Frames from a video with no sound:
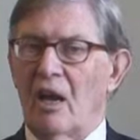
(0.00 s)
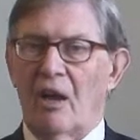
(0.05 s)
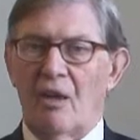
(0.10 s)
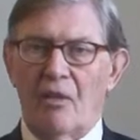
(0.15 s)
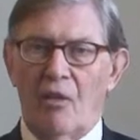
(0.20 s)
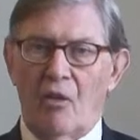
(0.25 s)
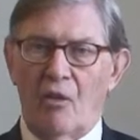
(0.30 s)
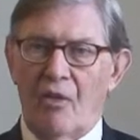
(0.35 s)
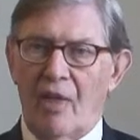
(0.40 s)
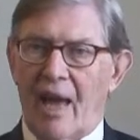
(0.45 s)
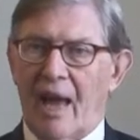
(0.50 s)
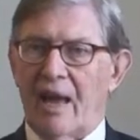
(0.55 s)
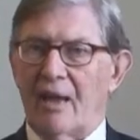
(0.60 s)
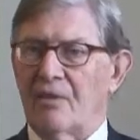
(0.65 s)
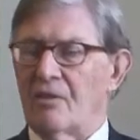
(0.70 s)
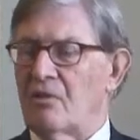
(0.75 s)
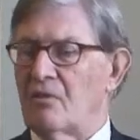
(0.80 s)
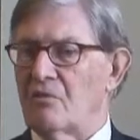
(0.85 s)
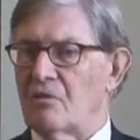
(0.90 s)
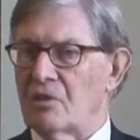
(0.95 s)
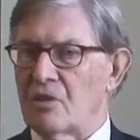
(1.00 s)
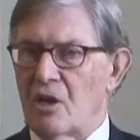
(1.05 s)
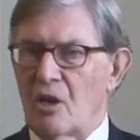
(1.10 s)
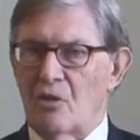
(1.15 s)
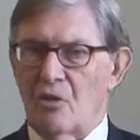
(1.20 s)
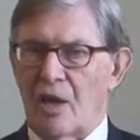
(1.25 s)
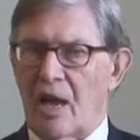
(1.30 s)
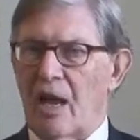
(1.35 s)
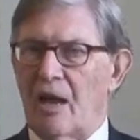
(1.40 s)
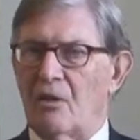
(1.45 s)
And on that, there is
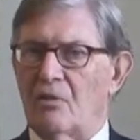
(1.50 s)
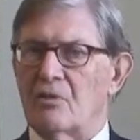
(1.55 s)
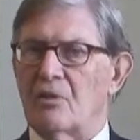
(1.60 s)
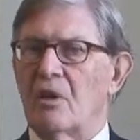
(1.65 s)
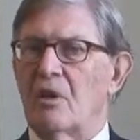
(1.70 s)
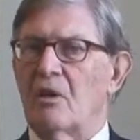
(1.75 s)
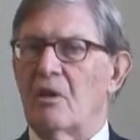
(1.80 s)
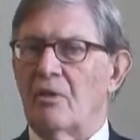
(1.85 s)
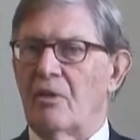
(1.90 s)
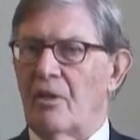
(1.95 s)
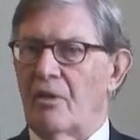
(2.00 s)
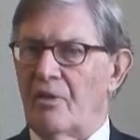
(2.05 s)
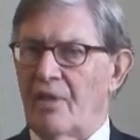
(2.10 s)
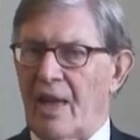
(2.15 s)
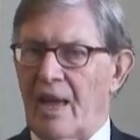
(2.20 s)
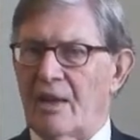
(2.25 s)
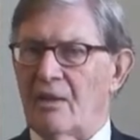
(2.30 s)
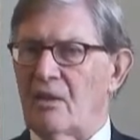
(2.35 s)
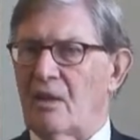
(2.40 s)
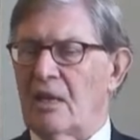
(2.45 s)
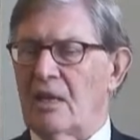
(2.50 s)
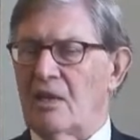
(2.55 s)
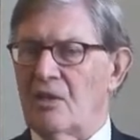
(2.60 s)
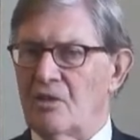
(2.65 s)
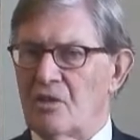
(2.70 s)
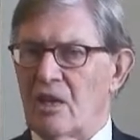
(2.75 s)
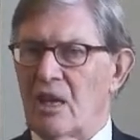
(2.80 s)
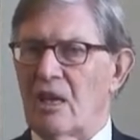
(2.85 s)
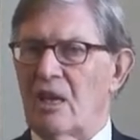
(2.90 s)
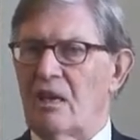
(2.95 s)
no doubt that that
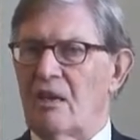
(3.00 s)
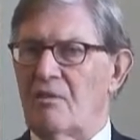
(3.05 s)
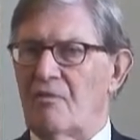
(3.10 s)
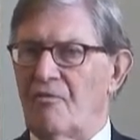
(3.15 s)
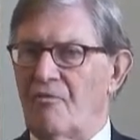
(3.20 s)
is a